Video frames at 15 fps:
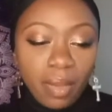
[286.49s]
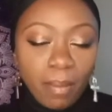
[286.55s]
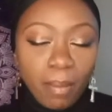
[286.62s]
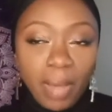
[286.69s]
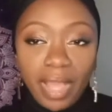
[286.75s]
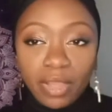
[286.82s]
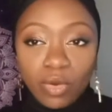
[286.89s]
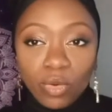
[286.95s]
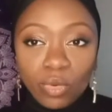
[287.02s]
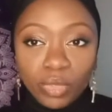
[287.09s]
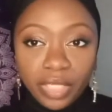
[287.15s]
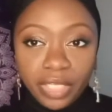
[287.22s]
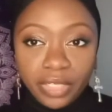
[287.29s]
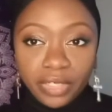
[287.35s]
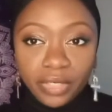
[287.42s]
My goal
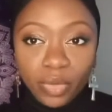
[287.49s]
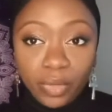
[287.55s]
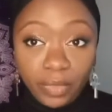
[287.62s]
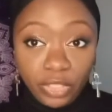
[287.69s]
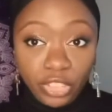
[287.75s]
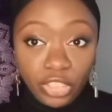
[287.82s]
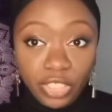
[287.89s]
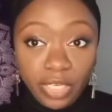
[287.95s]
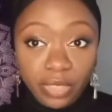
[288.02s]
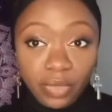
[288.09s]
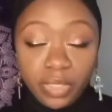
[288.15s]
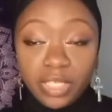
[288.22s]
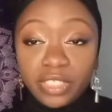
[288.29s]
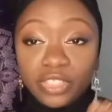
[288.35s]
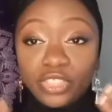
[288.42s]
here on this channel
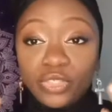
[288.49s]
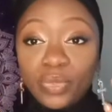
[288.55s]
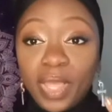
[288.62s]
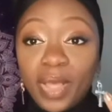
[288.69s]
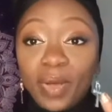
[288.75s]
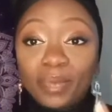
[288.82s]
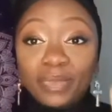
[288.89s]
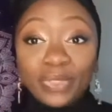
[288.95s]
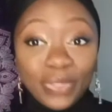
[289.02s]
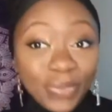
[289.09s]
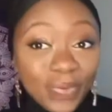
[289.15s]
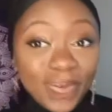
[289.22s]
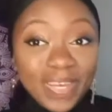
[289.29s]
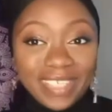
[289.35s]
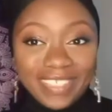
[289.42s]
is to help
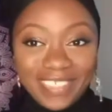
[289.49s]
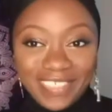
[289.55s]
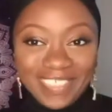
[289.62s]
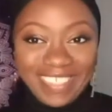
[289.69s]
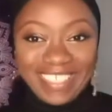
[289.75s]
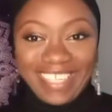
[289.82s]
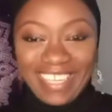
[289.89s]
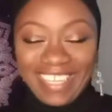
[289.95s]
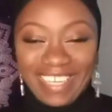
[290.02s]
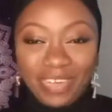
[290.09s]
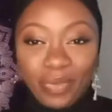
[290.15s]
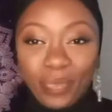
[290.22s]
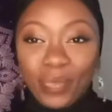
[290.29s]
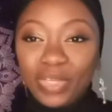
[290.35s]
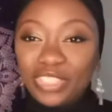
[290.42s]
you
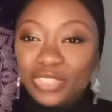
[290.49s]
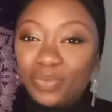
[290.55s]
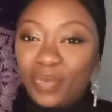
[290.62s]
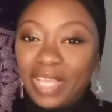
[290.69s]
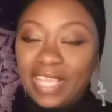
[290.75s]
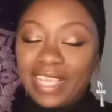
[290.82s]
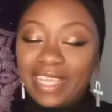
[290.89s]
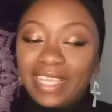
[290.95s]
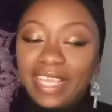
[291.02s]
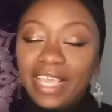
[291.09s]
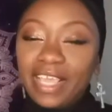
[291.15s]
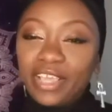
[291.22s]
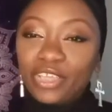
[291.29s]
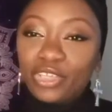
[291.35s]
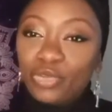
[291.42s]
understand which way
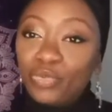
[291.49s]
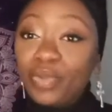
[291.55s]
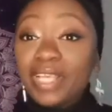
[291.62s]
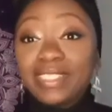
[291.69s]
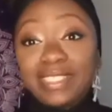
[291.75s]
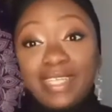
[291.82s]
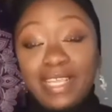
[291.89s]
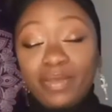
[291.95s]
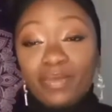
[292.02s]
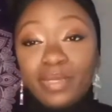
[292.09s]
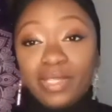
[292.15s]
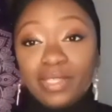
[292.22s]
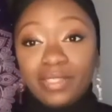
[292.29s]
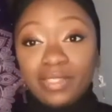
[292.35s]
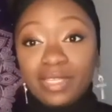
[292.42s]
you resonate
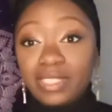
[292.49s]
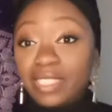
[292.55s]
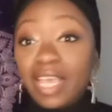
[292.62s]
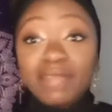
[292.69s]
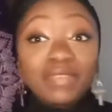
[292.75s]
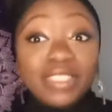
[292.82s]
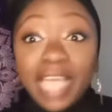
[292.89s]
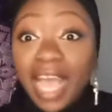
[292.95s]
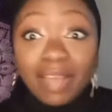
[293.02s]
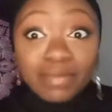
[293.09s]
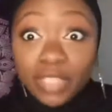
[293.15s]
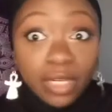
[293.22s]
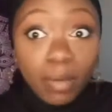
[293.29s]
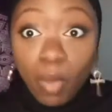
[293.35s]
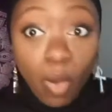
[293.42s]
with, because I've
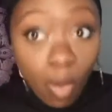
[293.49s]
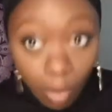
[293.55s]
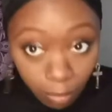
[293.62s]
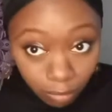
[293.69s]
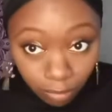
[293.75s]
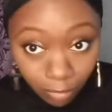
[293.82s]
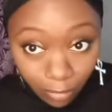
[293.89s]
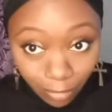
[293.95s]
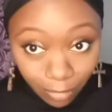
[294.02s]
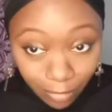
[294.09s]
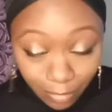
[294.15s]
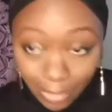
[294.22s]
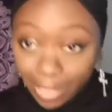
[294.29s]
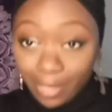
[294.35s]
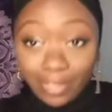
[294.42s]
done them all.
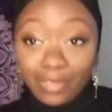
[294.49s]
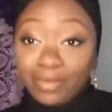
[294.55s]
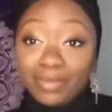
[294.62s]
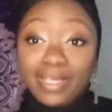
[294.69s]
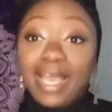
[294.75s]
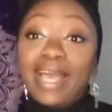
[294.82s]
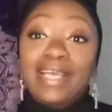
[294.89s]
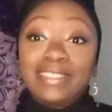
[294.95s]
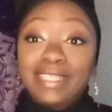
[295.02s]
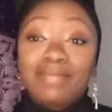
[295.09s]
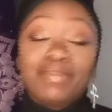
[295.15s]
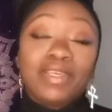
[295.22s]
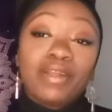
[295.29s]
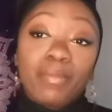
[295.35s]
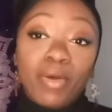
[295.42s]
I'm telling you guys,
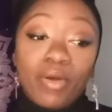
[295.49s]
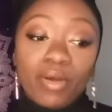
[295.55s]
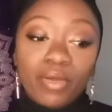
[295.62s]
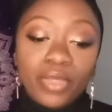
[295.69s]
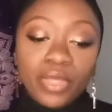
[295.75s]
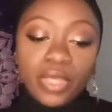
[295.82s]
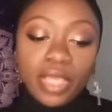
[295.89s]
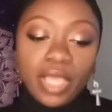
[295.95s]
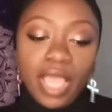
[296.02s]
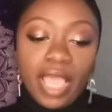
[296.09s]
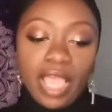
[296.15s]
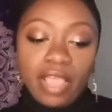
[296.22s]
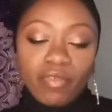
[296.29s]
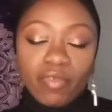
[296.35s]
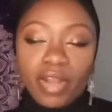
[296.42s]
I've done them all.
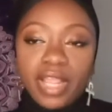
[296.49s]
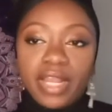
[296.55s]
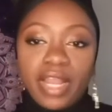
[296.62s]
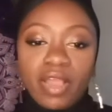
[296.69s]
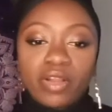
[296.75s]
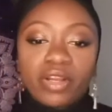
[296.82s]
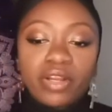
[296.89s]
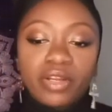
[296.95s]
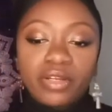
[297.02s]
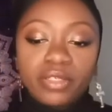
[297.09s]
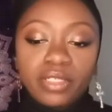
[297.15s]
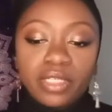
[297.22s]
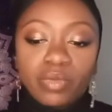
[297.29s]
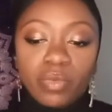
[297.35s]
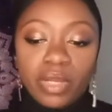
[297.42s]
And right now,
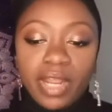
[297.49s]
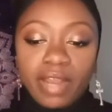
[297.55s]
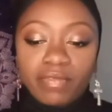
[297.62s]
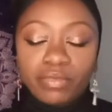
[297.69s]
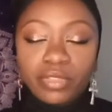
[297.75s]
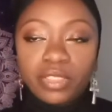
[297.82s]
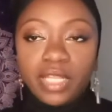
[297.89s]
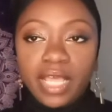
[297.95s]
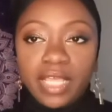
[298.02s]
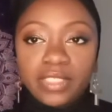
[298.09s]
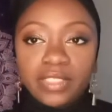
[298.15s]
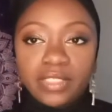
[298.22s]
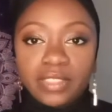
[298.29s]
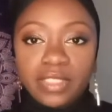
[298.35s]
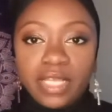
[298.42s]
currently, what I've
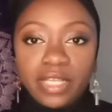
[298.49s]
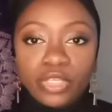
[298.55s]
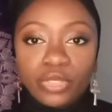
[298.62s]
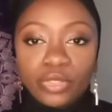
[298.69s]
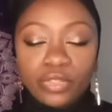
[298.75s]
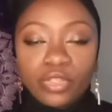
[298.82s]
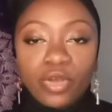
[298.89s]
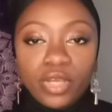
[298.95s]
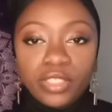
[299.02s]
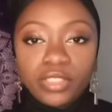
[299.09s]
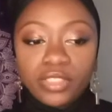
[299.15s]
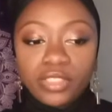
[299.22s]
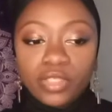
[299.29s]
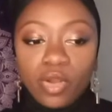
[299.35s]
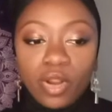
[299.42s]
realized is that your
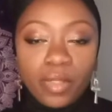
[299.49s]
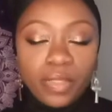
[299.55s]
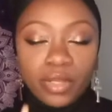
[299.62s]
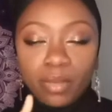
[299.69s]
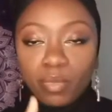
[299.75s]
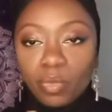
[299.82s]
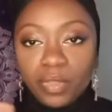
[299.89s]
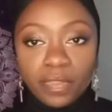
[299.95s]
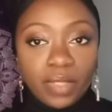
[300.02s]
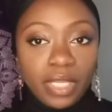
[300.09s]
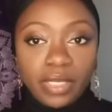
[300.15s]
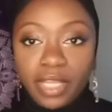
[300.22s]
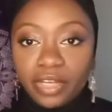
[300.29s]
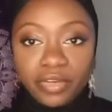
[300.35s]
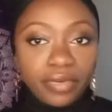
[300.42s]
thoughts are the number one
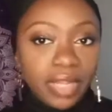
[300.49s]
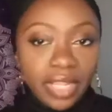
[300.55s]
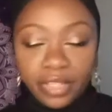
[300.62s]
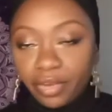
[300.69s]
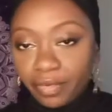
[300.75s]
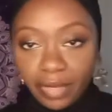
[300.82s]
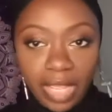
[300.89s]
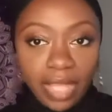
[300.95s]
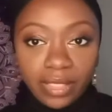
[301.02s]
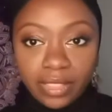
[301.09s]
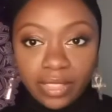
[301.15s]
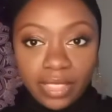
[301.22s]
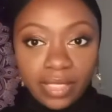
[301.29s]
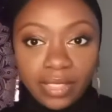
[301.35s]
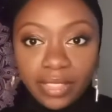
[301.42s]
thing that create your
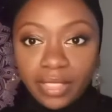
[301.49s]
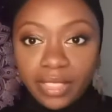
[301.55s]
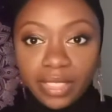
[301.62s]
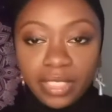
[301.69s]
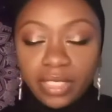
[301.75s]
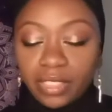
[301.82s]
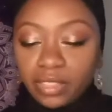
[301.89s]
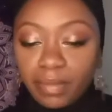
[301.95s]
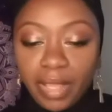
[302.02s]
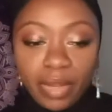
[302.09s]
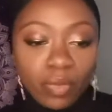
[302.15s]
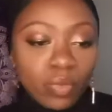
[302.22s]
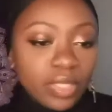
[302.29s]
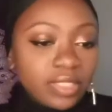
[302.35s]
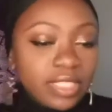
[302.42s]
reality. It doesn't
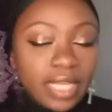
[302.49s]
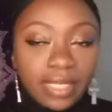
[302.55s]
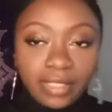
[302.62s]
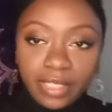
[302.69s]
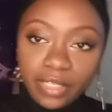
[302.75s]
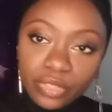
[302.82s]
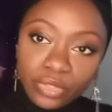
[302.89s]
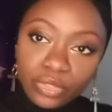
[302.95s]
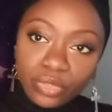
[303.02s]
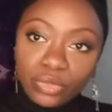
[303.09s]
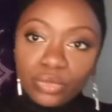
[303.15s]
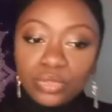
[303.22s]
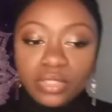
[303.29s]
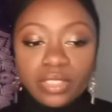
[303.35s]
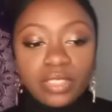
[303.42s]
matter what technique you
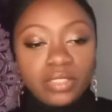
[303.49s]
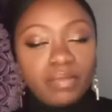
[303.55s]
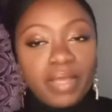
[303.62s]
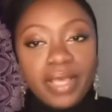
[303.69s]
use. It doesn't